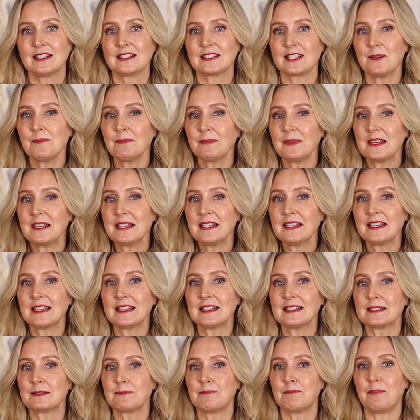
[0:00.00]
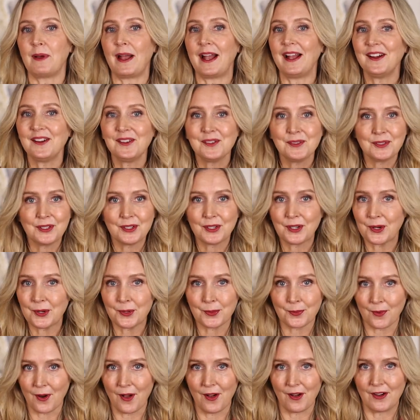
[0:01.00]
Something is bound to go
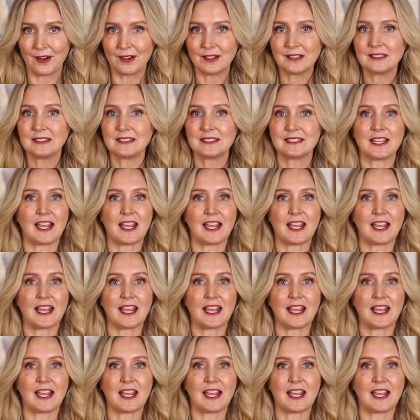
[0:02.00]
wrong,